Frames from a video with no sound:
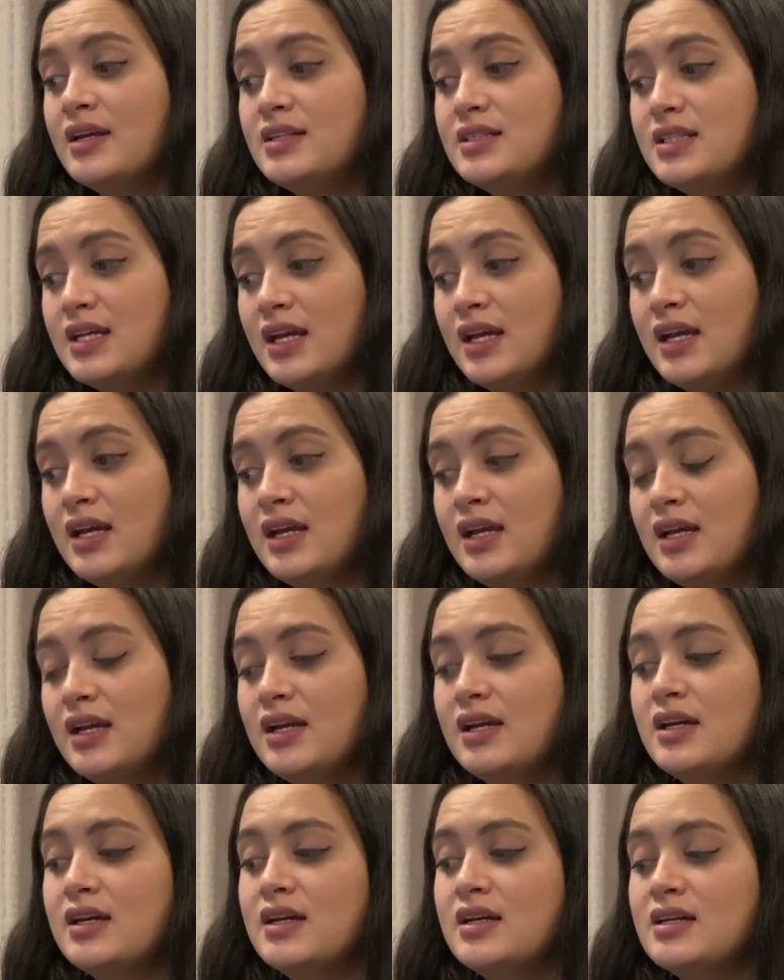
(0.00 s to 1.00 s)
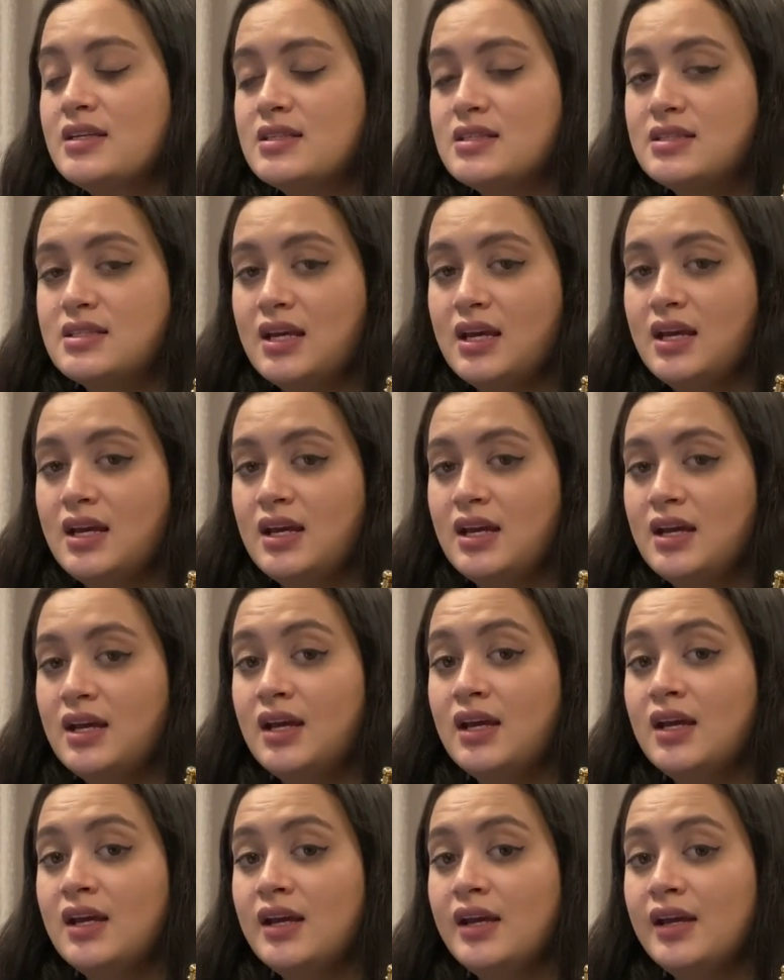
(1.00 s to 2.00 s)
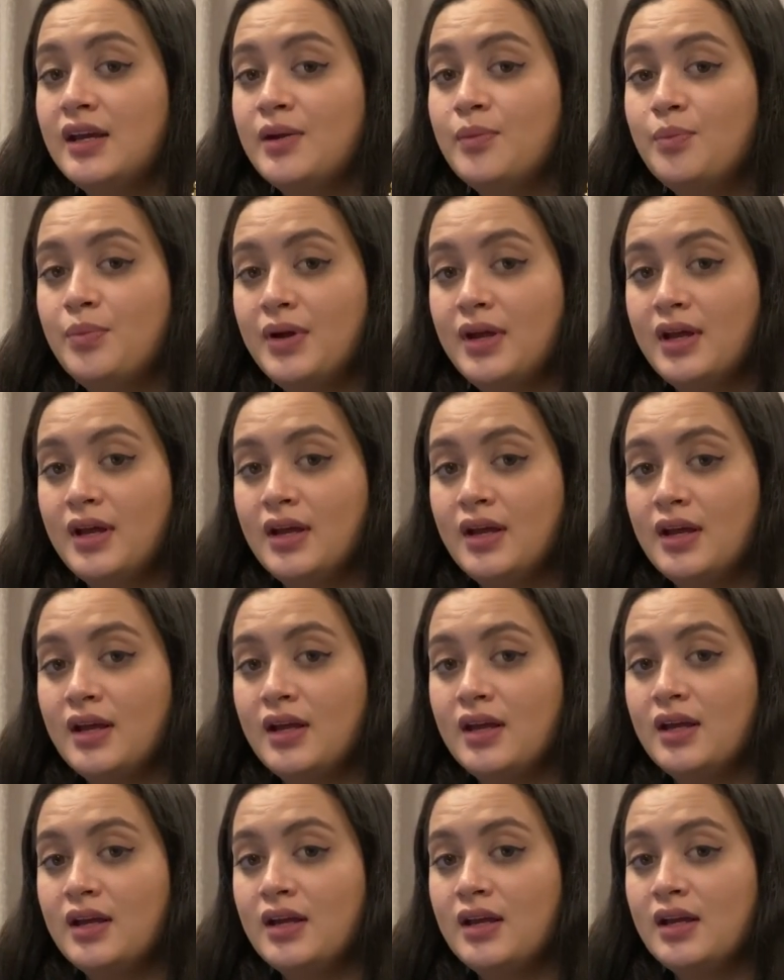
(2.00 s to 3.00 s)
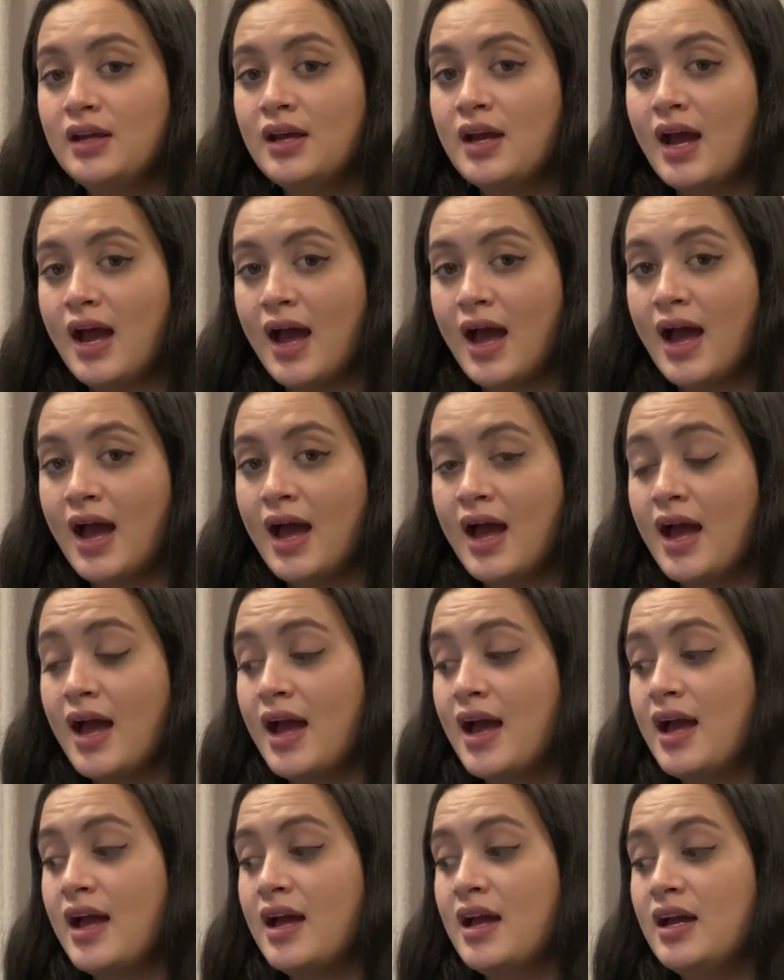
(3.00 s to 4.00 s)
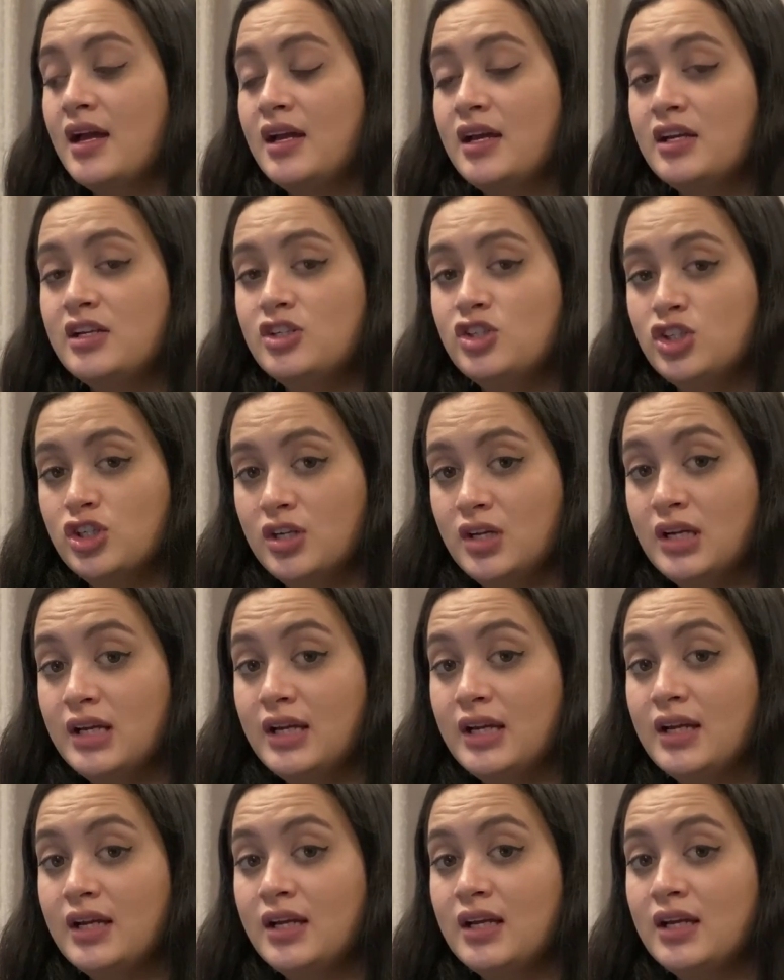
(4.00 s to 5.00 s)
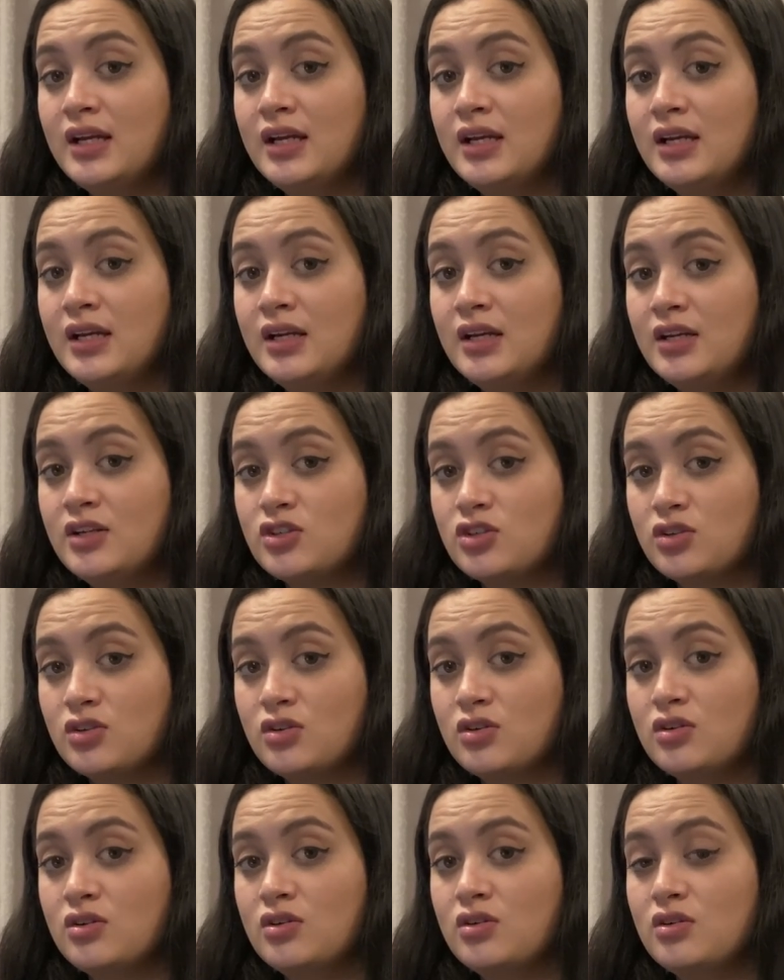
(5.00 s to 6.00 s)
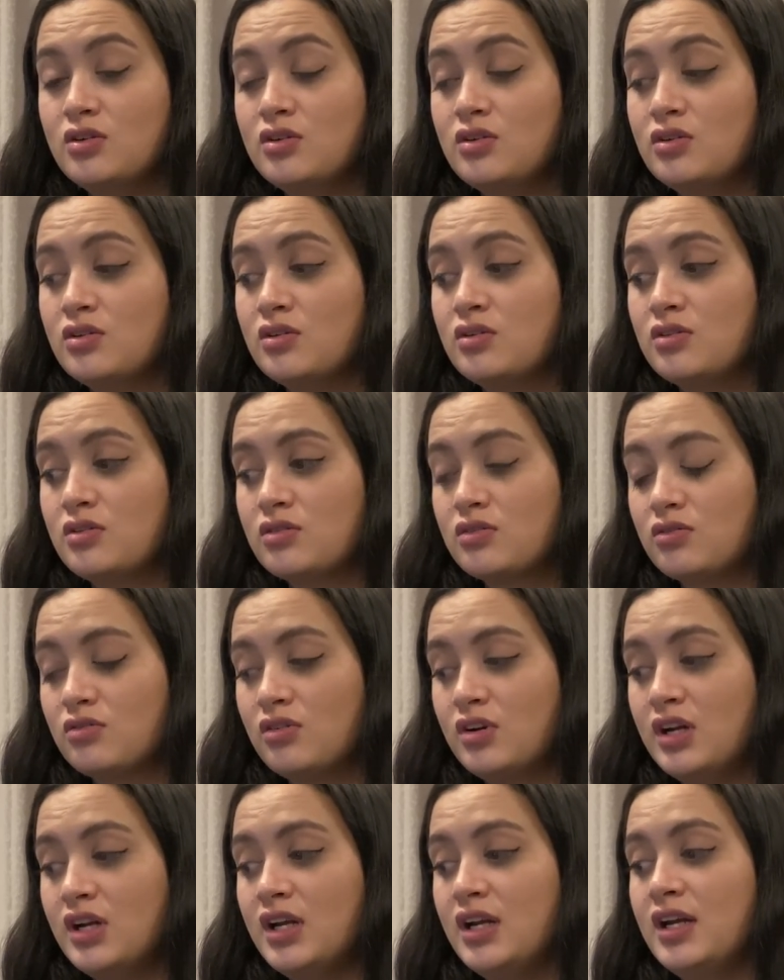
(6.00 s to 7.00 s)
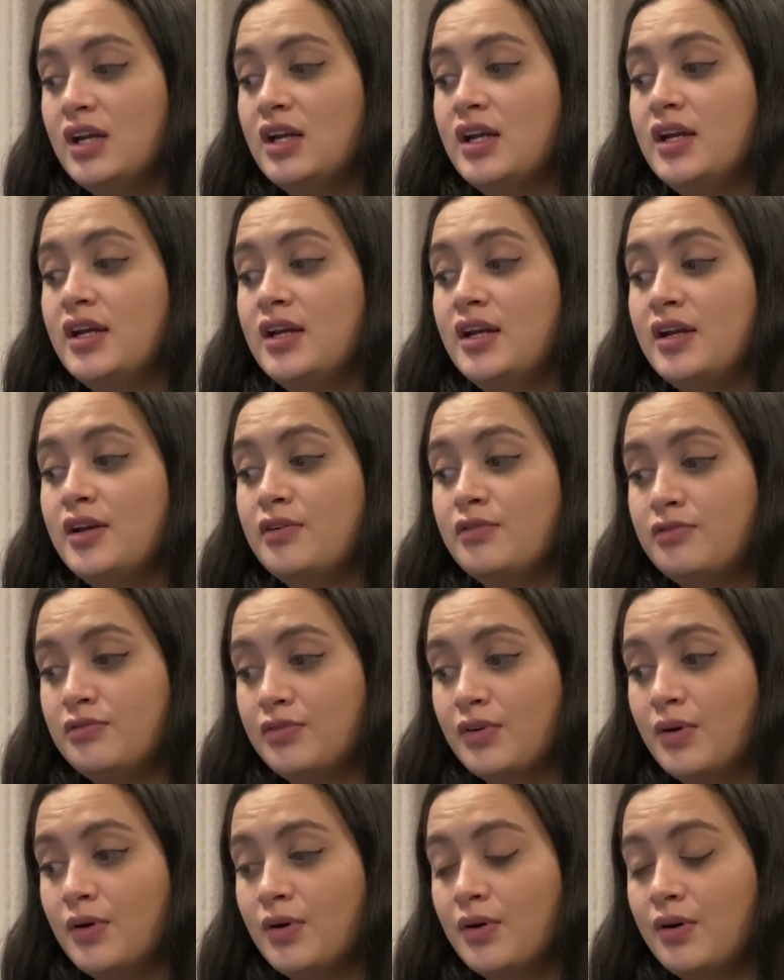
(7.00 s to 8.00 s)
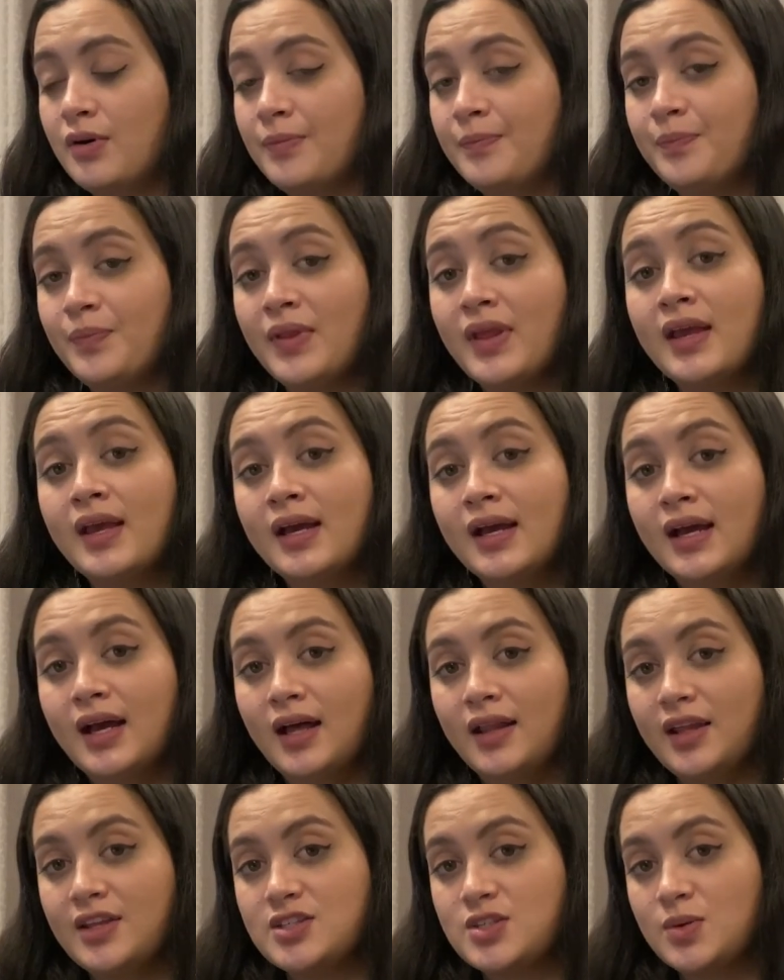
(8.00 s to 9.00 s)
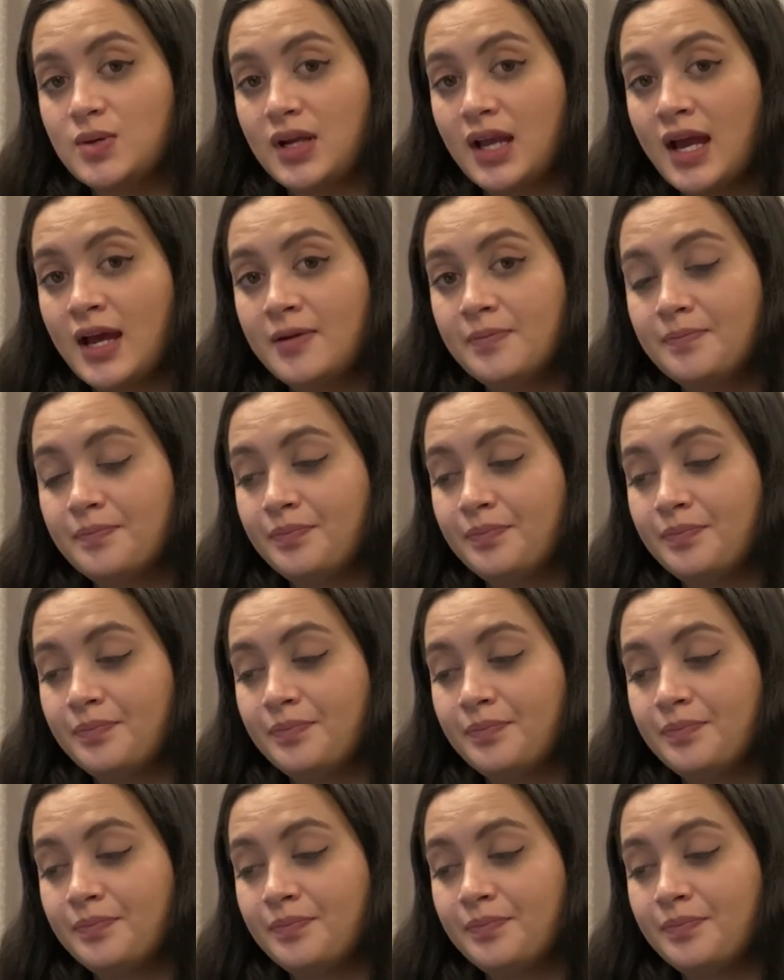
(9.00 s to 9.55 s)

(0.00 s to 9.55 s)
D, C, B, A, G, 2, 3, 4. And let's do it again.